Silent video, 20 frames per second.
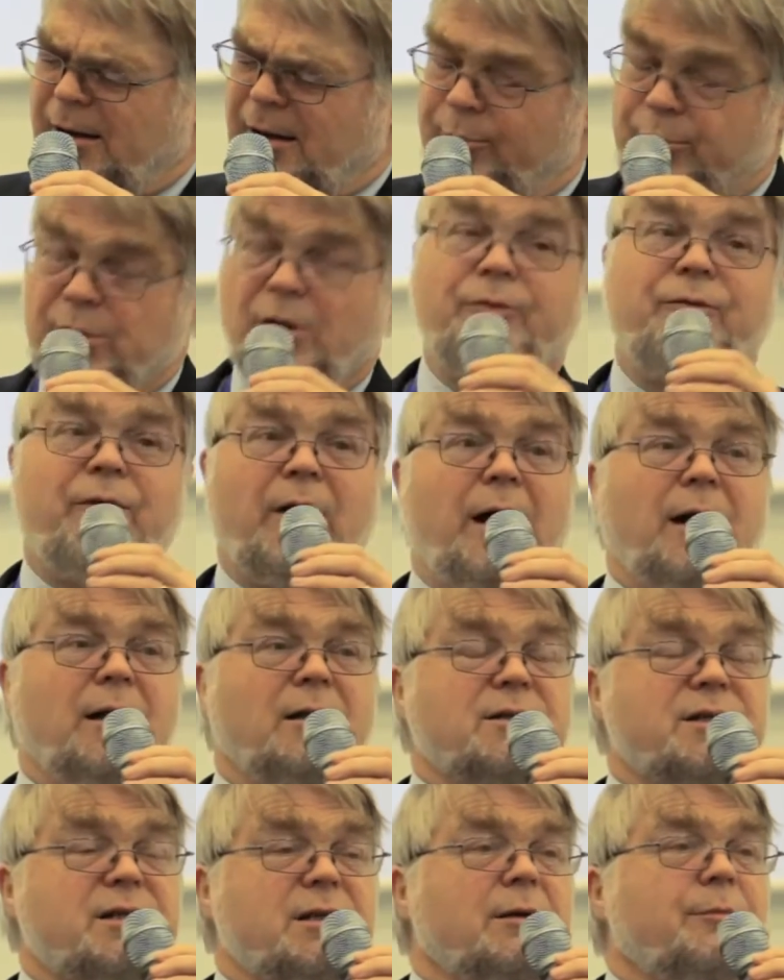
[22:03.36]

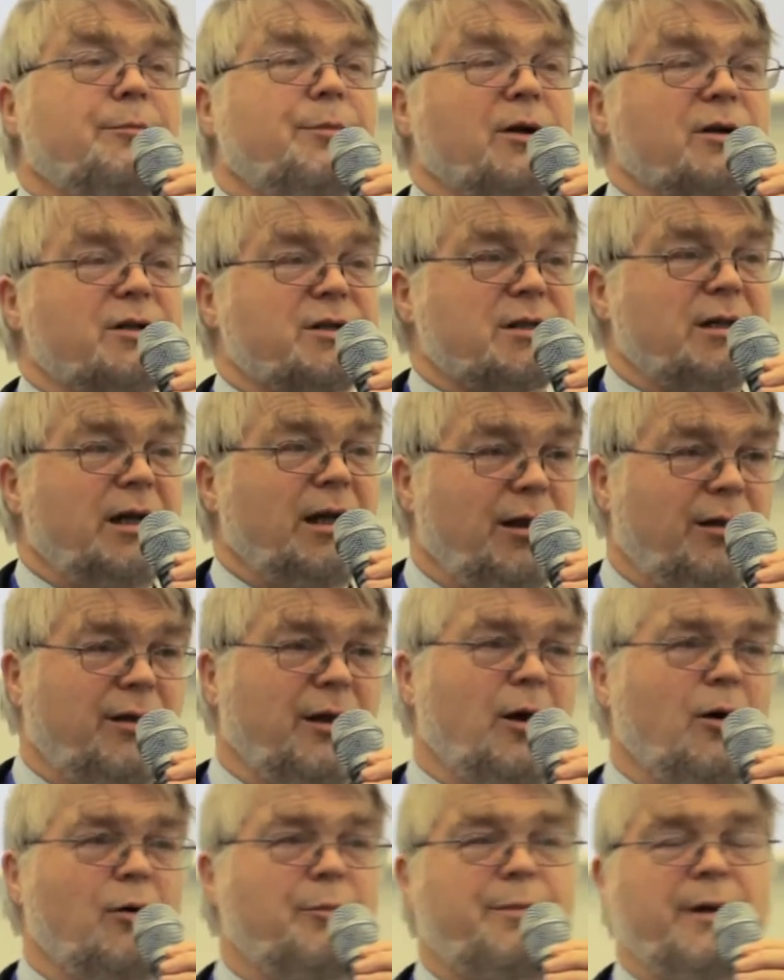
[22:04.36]
profiles, plus
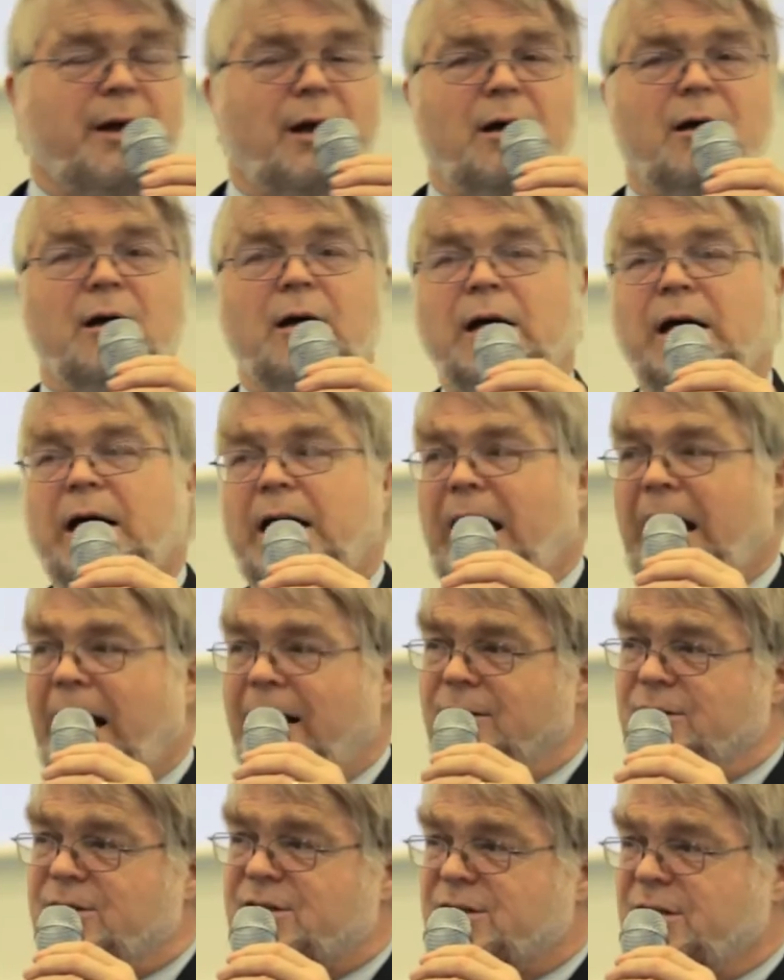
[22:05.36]
Ethiopia
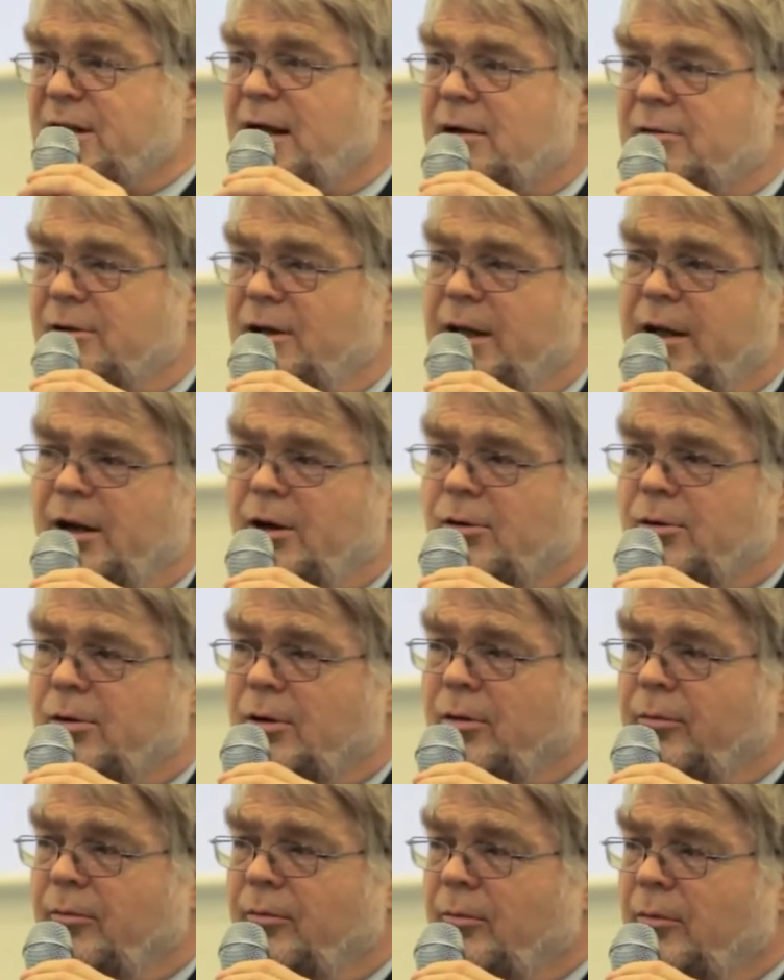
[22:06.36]
and Sierra
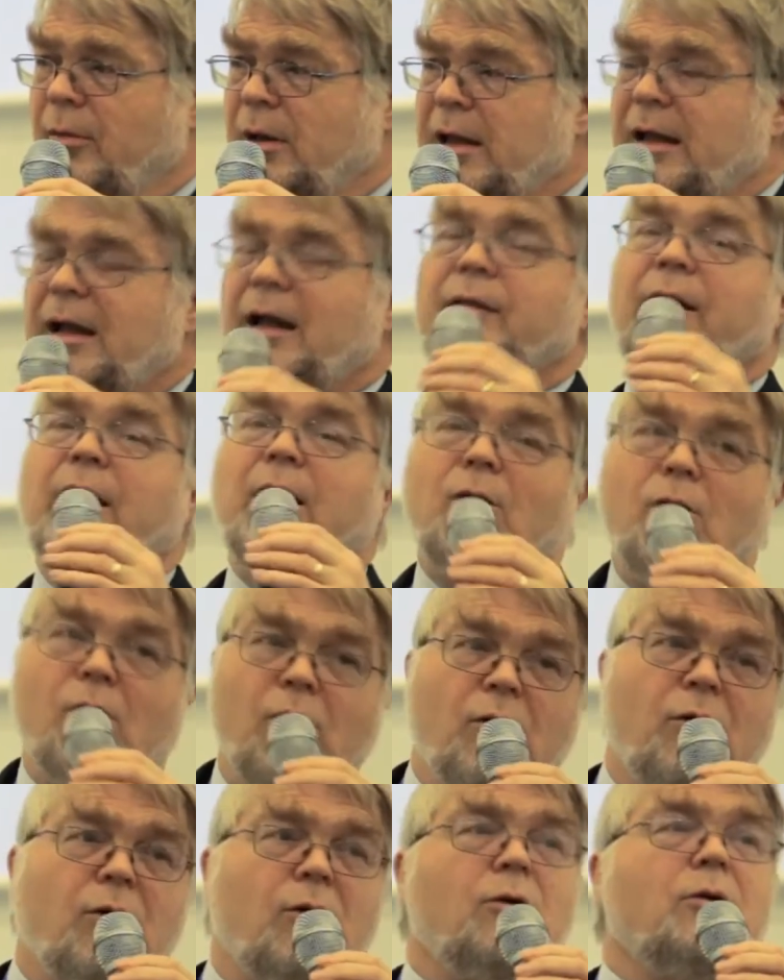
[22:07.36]
Leone. And they
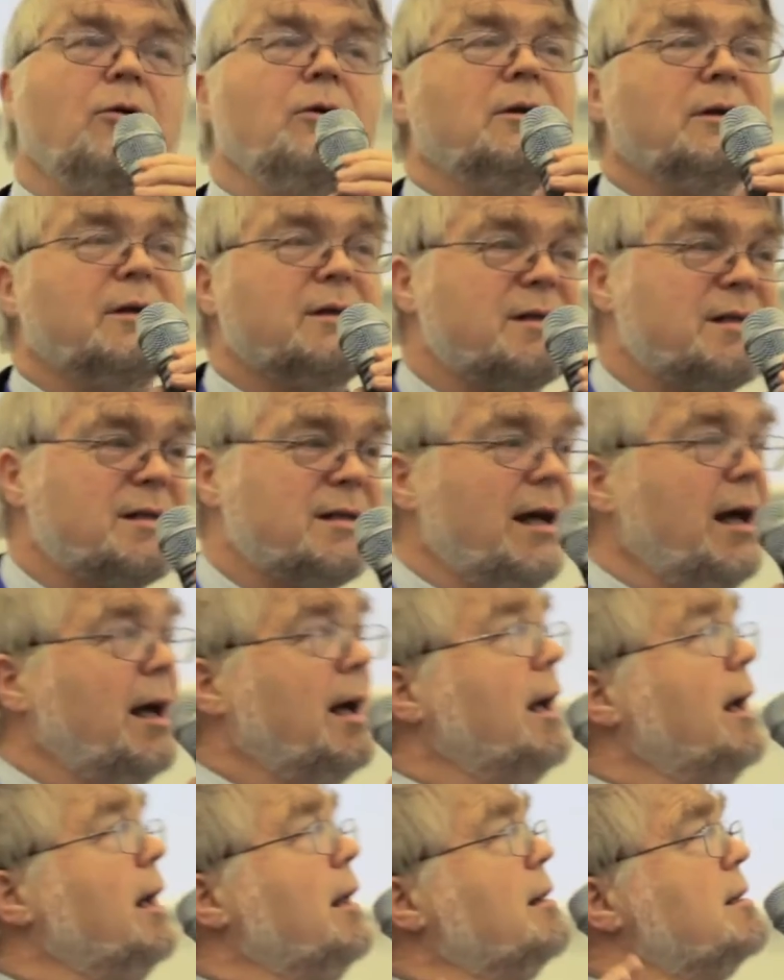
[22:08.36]
all
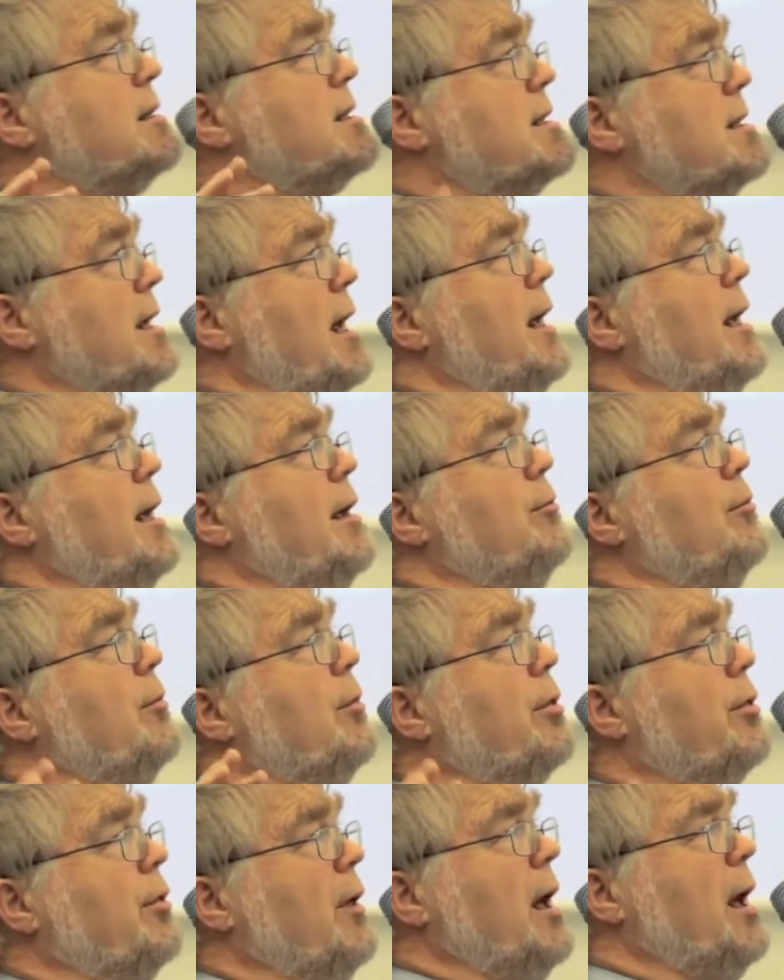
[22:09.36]
say the same
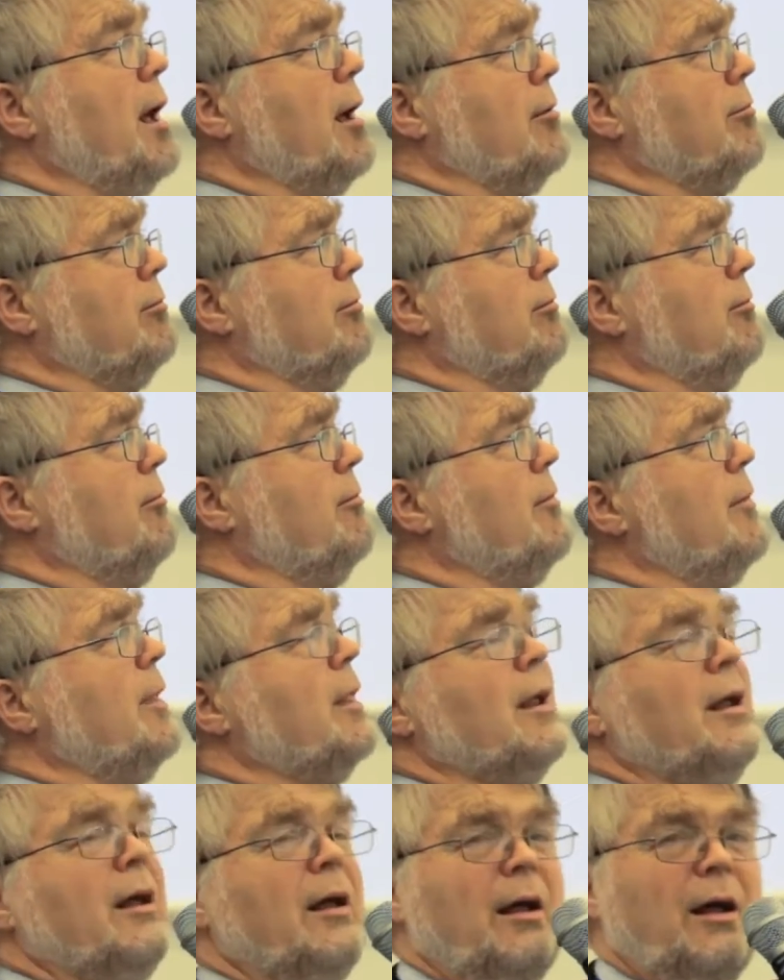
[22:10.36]
thing.
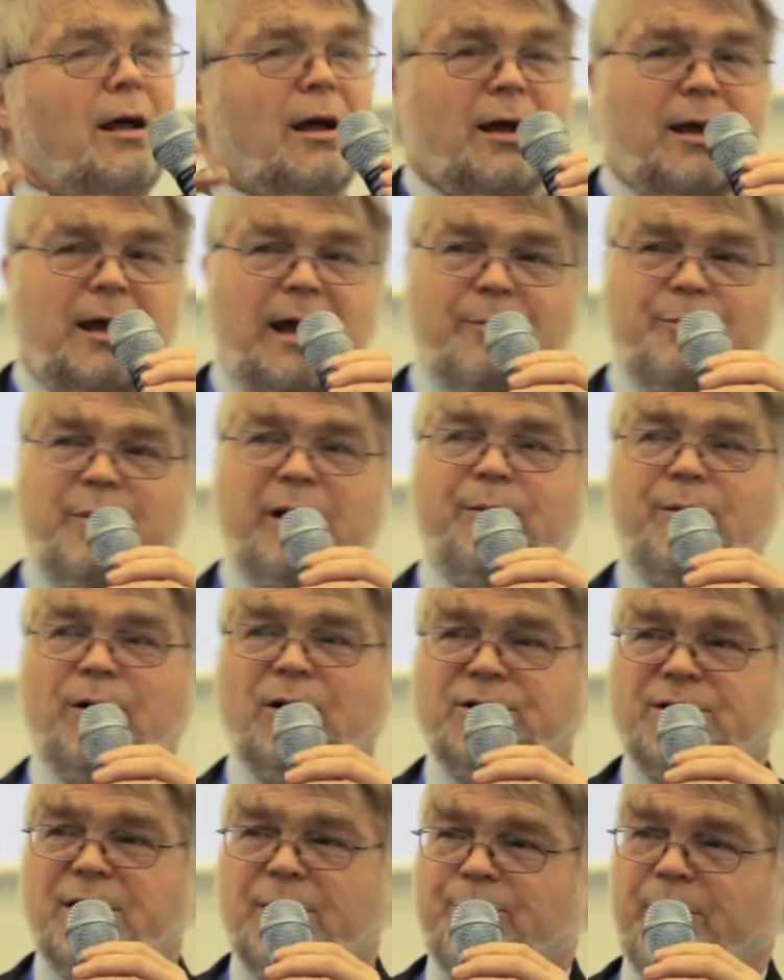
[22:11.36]
Get people
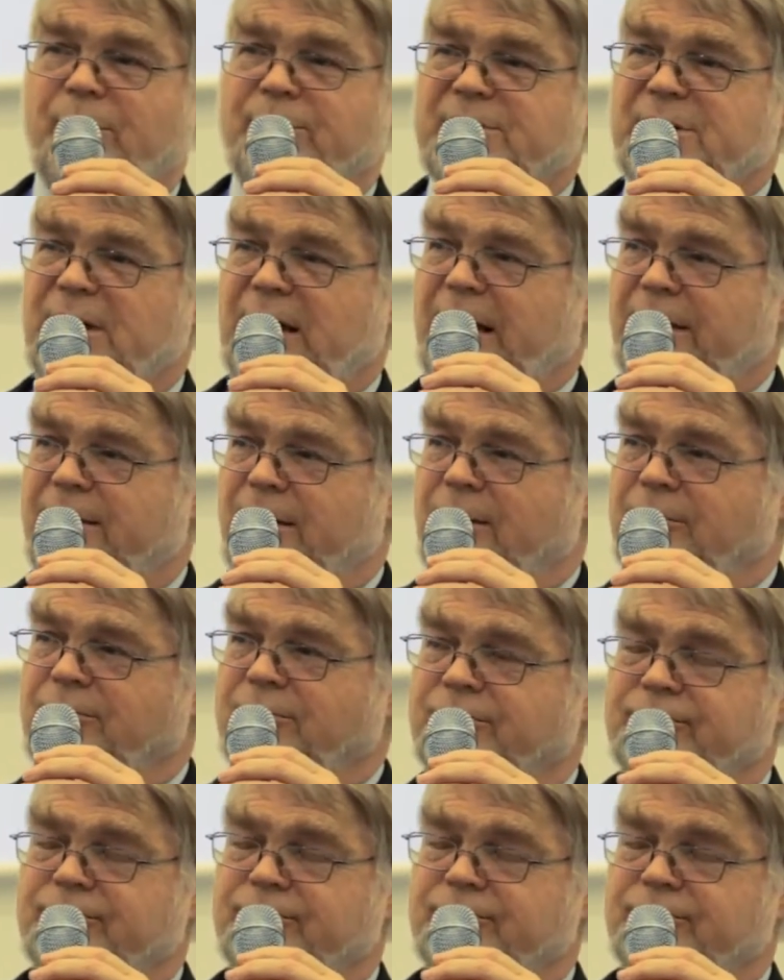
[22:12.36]
onto the property ladder.